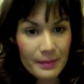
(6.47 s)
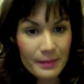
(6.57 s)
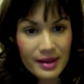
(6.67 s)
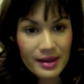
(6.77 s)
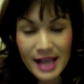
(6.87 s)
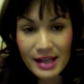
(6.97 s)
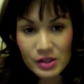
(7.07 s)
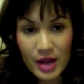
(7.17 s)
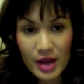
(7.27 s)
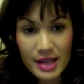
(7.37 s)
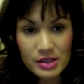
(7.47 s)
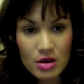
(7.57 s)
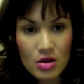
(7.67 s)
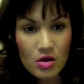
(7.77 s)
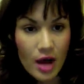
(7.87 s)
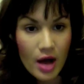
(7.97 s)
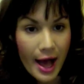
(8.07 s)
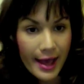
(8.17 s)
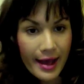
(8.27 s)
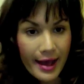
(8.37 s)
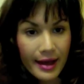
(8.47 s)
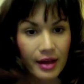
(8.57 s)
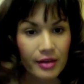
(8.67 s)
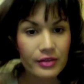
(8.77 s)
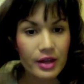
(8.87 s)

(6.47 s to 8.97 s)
because as you guys know, I have